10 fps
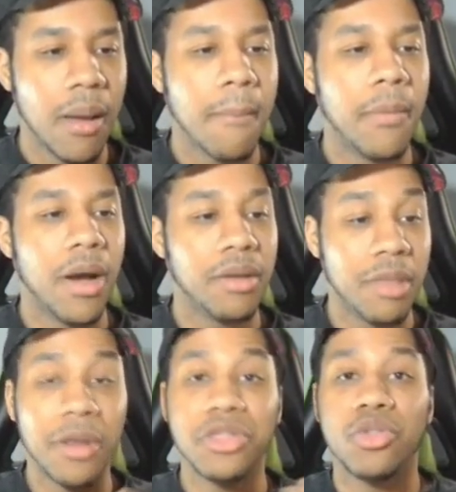But they
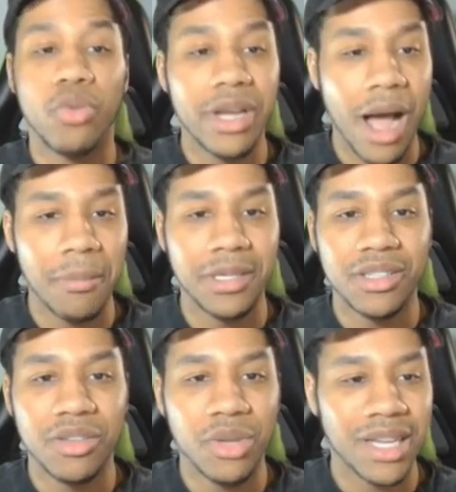bought 3 copies.
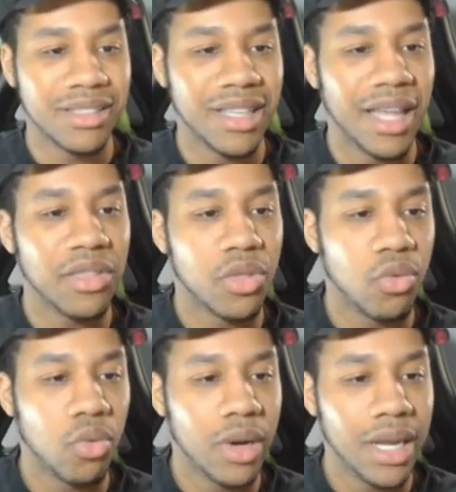You guys can see that,
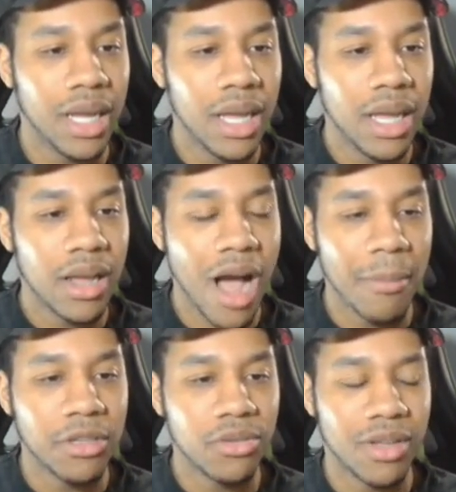3
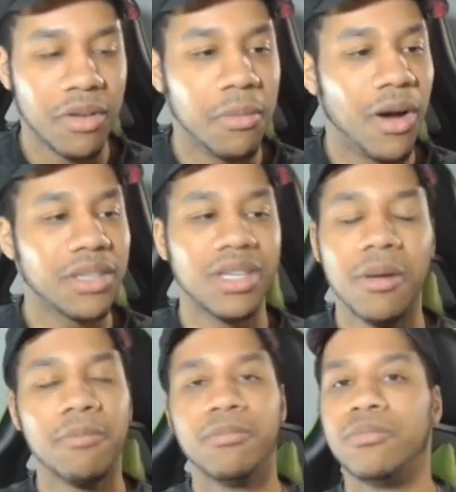copies for 70 bucks.
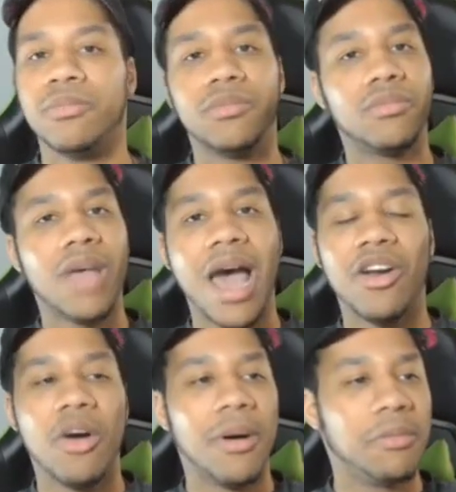I don't
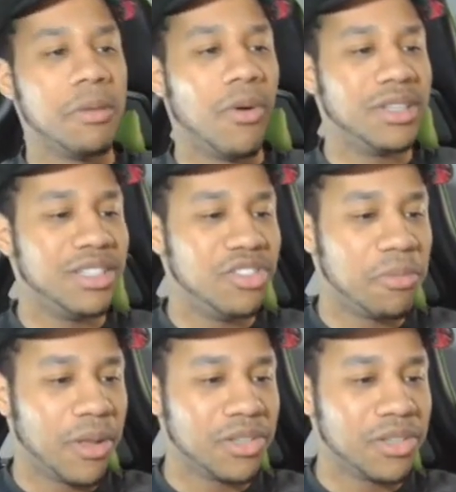know about people on TCGPlayer.